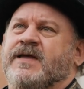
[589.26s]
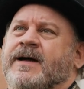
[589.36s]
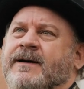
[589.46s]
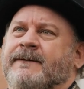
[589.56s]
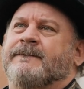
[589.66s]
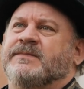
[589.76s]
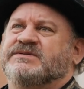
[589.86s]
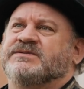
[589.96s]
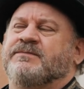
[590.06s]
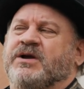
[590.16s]
Yeah,
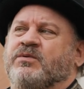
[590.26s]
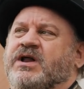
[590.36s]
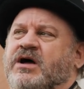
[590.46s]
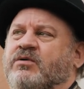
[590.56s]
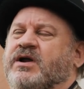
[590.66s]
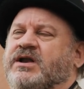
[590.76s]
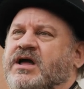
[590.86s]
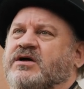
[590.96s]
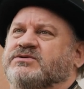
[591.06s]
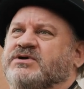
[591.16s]
it's a big one out right
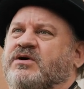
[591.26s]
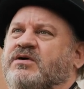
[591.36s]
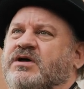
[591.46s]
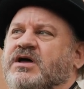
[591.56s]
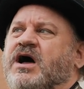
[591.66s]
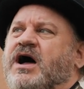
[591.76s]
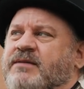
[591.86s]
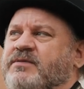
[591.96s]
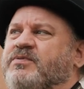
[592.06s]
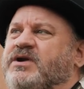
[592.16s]
now. So okay.
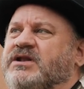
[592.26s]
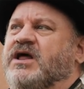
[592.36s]
I've been pretty